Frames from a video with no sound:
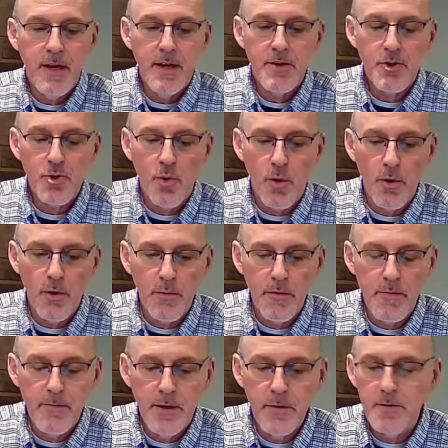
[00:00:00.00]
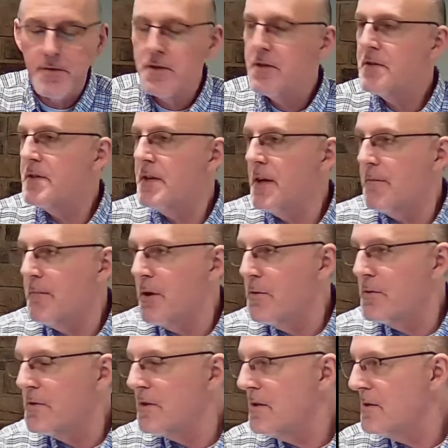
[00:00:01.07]
to quarrel with Moses. Now,
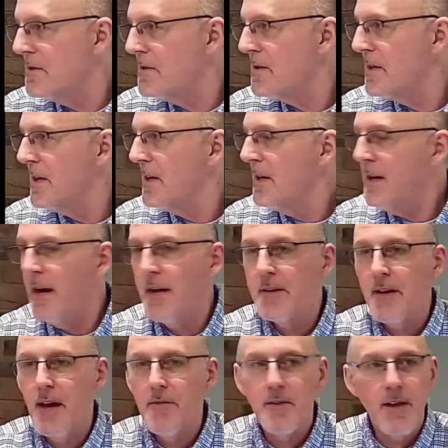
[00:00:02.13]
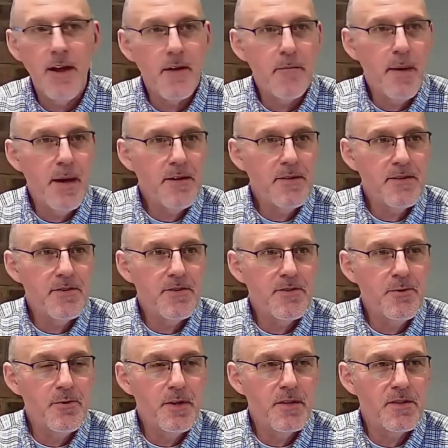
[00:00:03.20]
Moses had to have a lot of patience
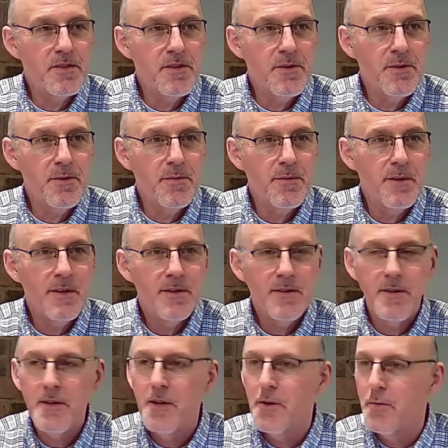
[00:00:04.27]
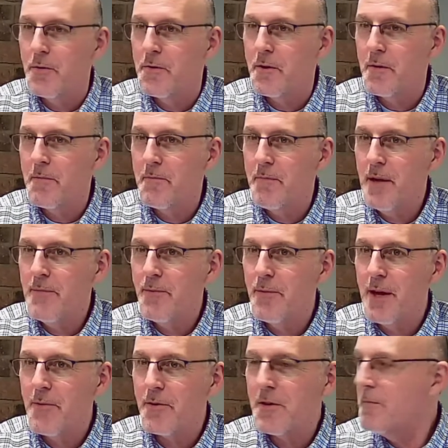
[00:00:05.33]
through this, too, to deal with people
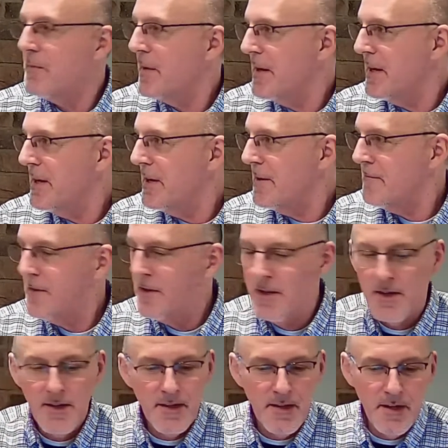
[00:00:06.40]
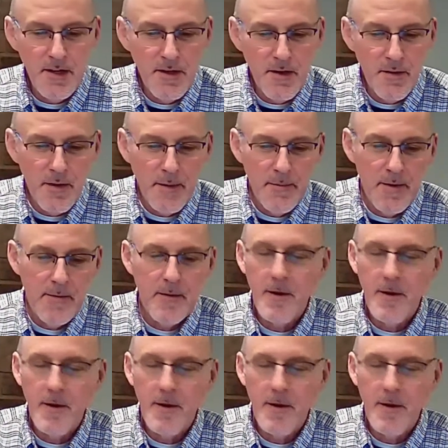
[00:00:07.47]
that were complaining. You know, I mean,